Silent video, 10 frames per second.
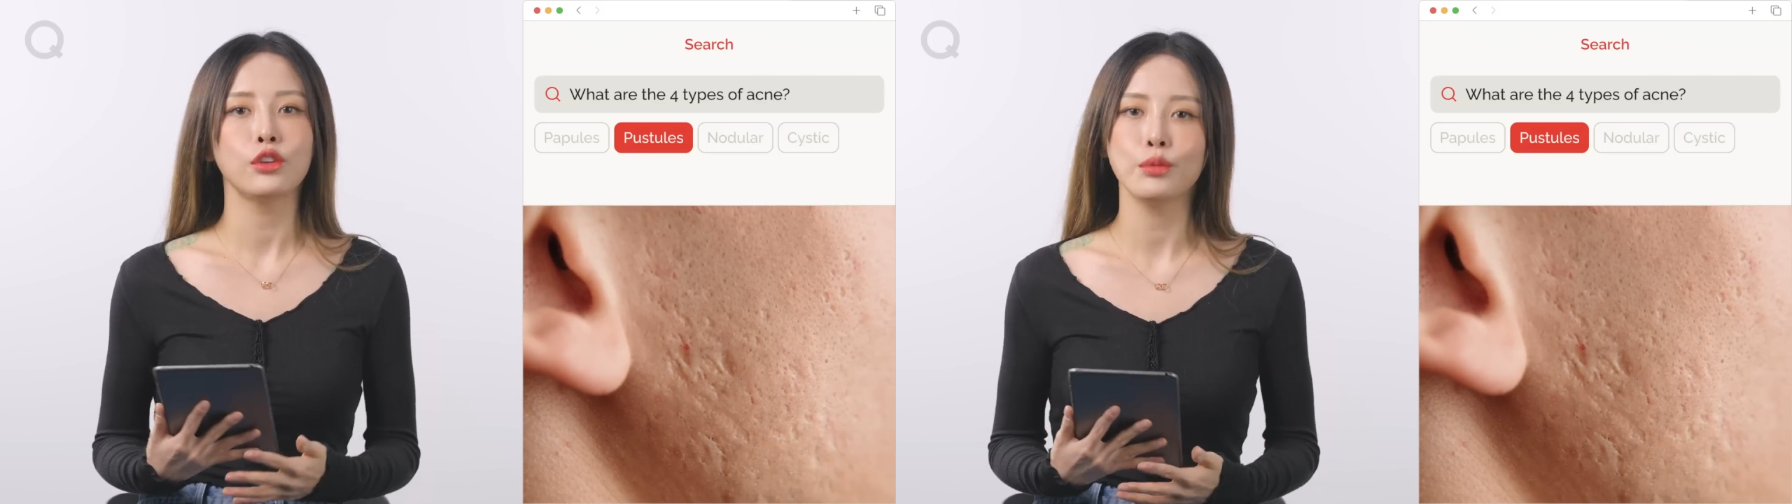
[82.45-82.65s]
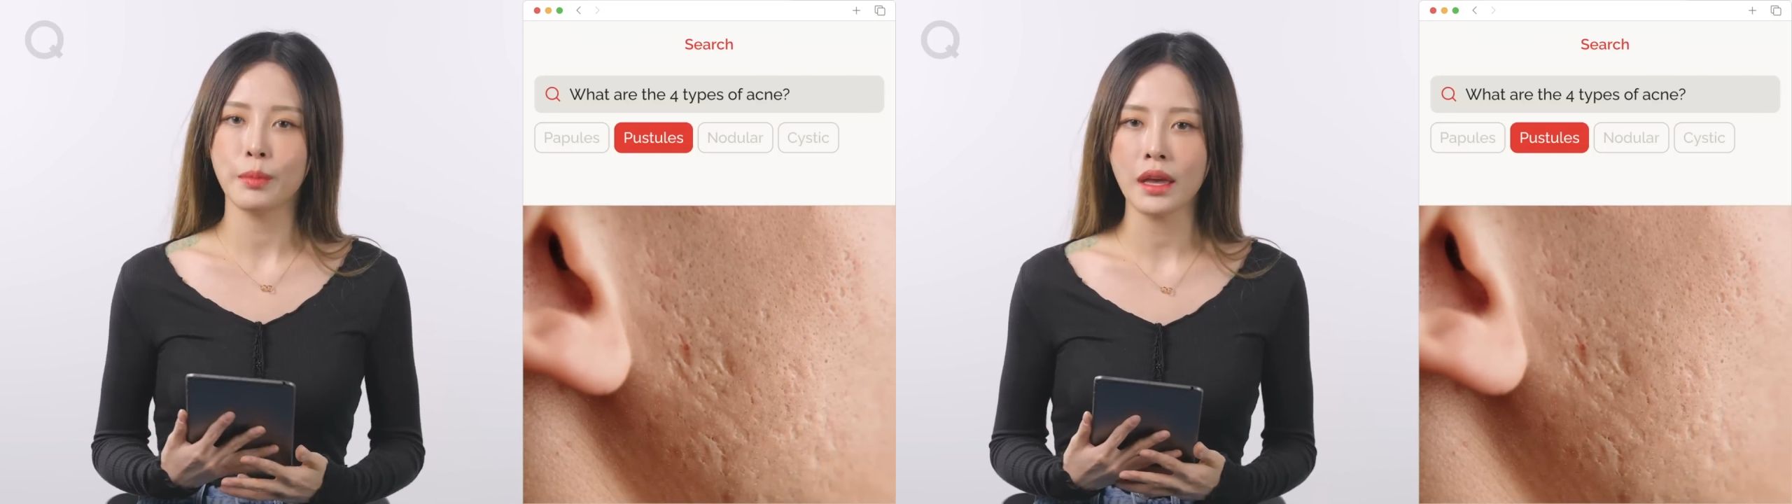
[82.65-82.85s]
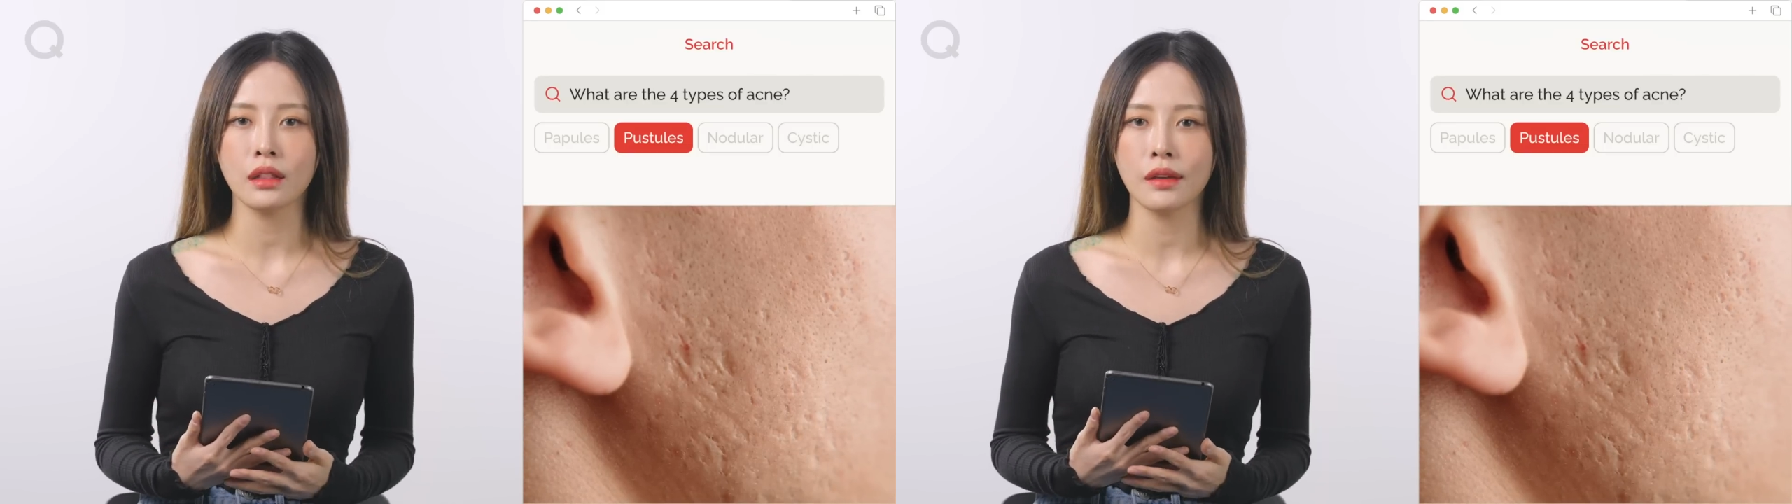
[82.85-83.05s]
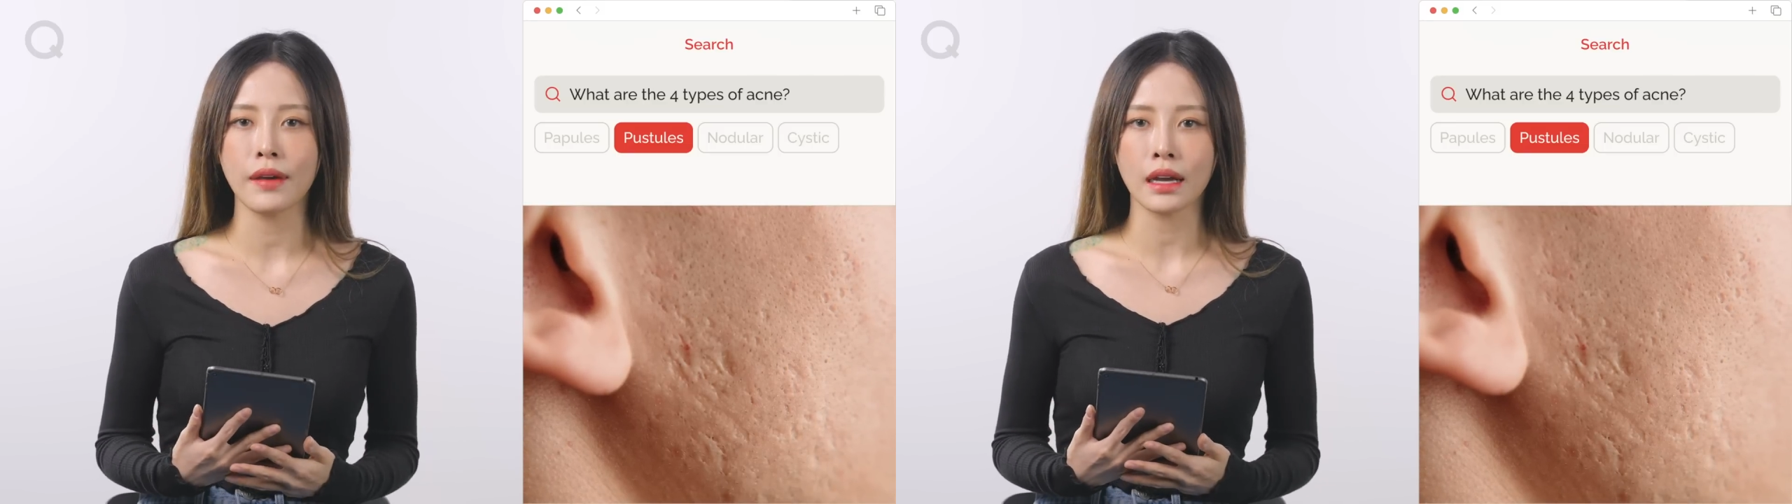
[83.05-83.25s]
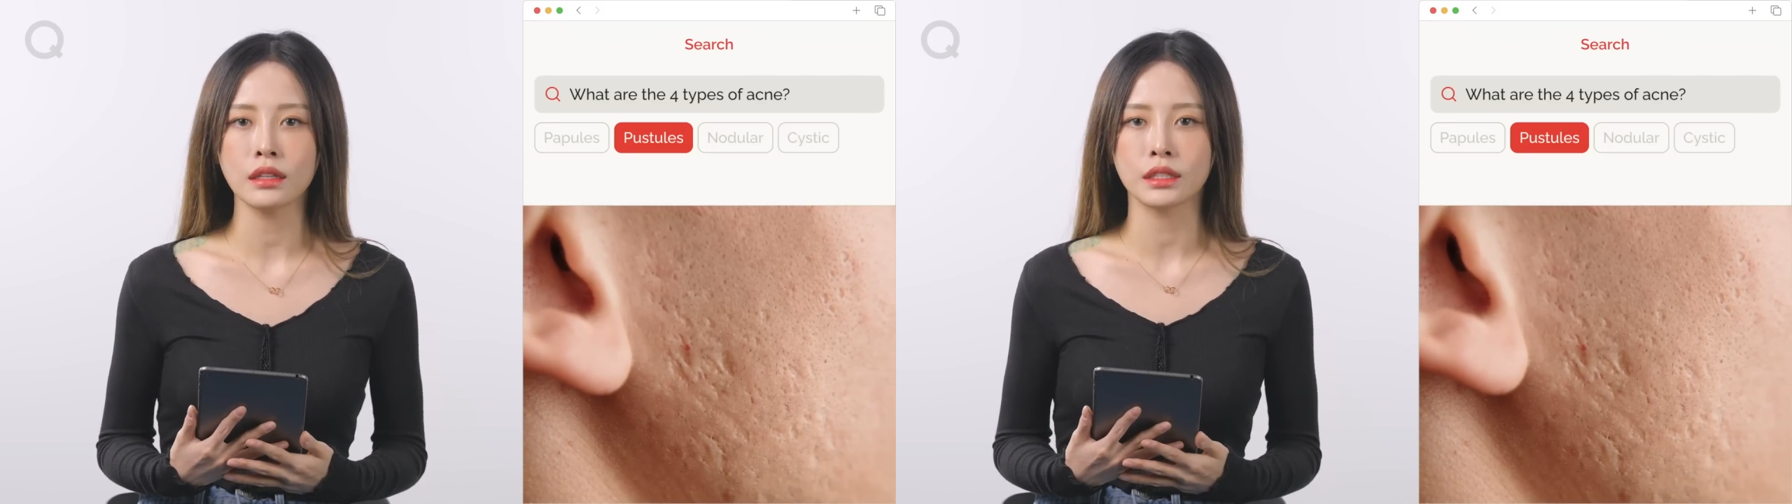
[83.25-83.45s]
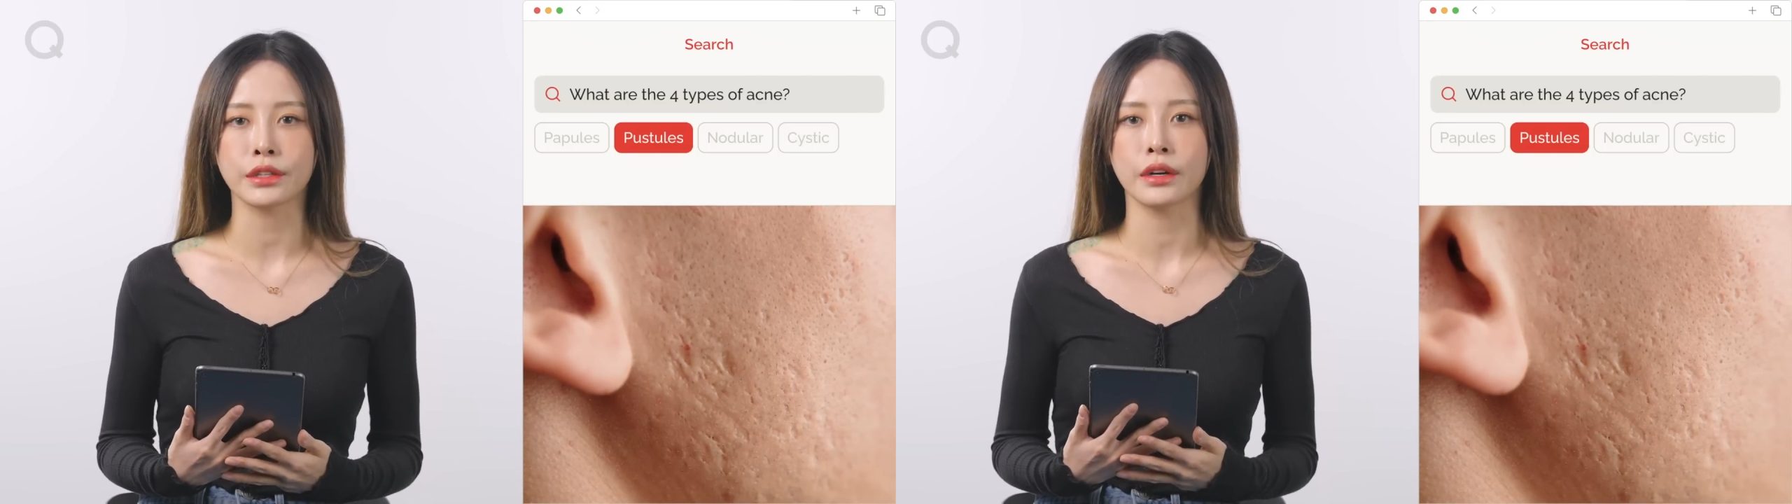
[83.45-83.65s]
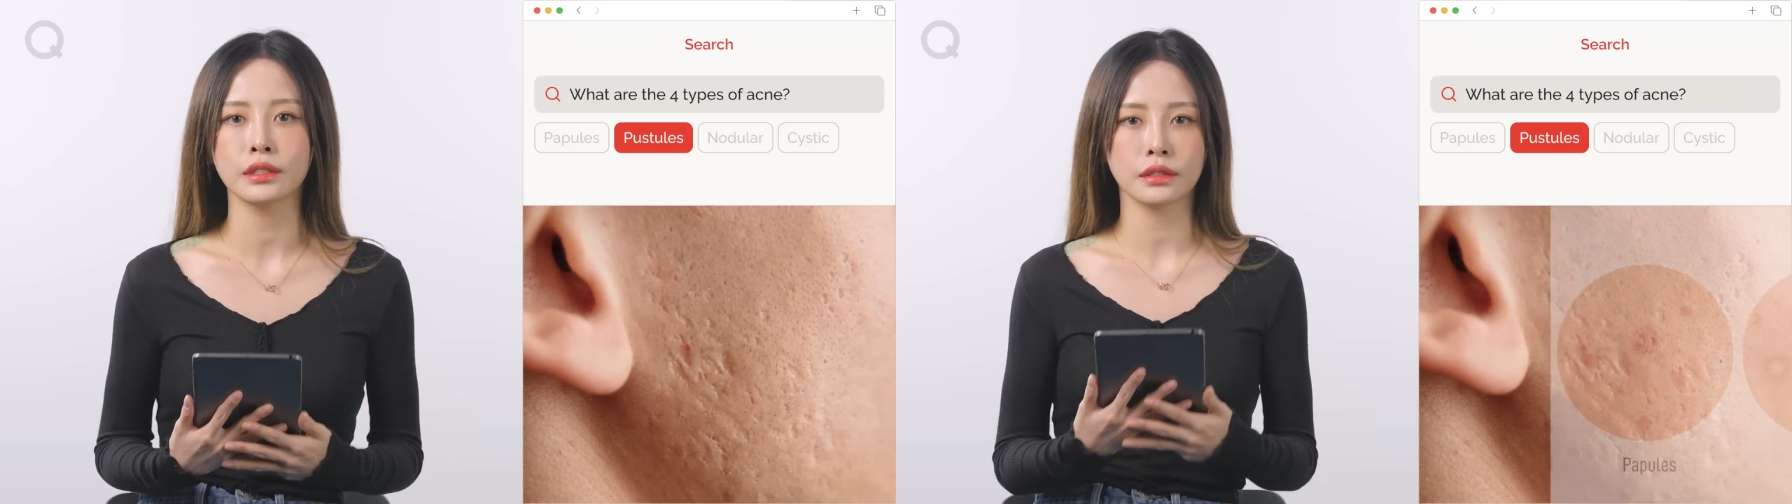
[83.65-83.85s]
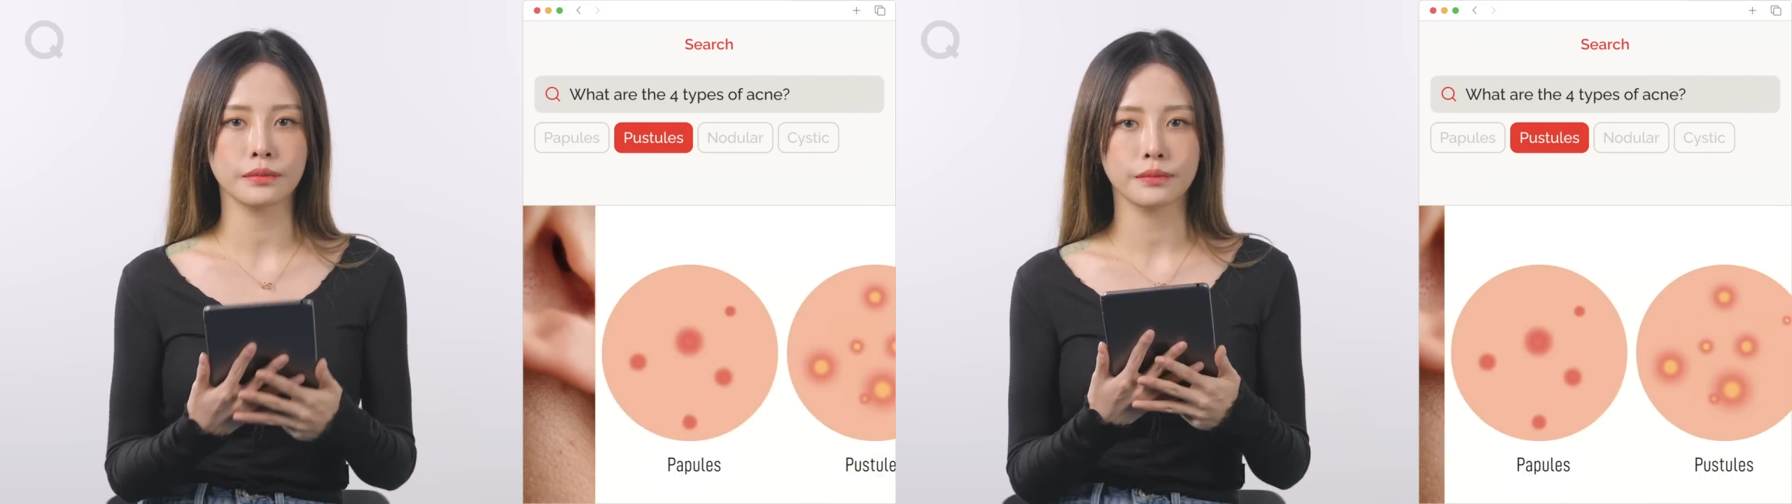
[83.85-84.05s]
you may leave acne
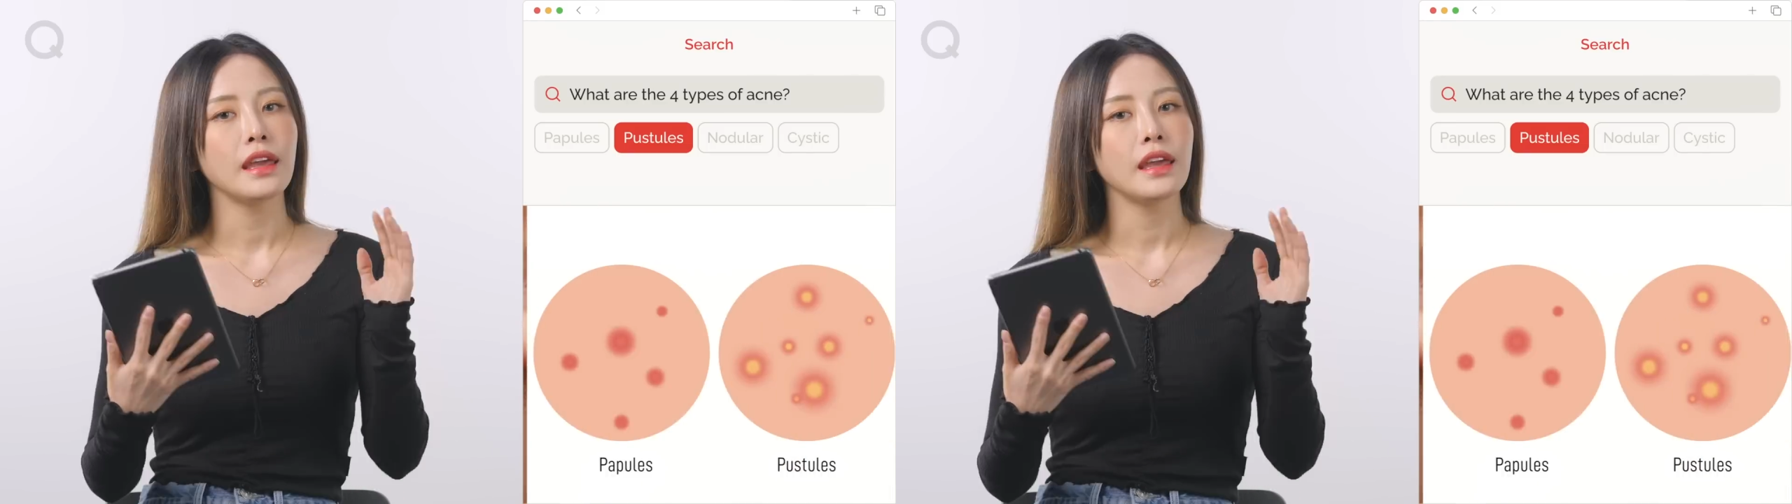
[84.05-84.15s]
scars.